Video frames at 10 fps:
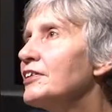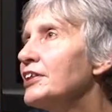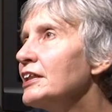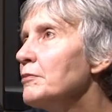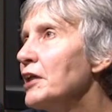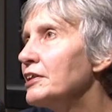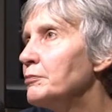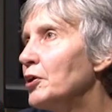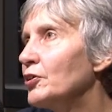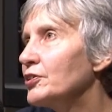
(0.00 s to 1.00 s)
the thing about
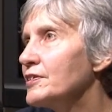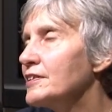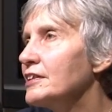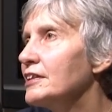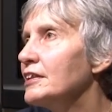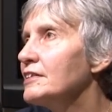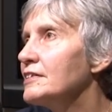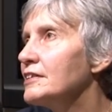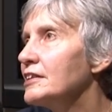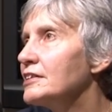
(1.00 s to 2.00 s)
hypocrisy
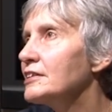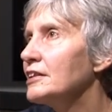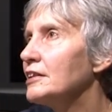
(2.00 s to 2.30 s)
is that,